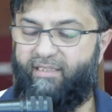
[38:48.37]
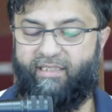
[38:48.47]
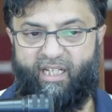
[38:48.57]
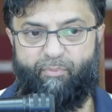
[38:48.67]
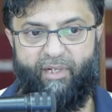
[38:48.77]

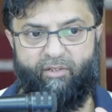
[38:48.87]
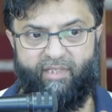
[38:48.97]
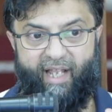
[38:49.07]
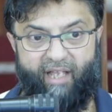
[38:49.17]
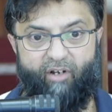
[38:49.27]
the
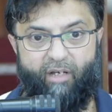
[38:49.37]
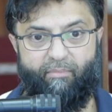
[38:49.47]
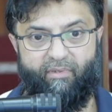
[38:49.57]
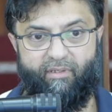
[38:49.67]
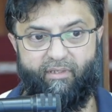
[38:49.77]
takbiratul
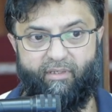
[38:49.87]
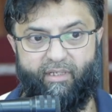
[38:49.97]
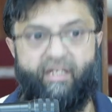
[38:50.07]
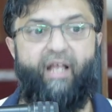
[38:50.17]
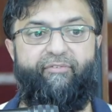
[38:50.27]
ihram
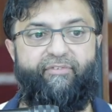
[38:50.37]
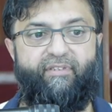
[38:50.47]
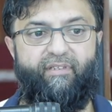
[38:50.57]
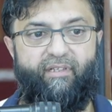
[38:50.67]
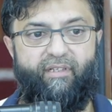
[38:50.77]

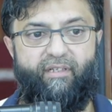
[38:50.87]
left,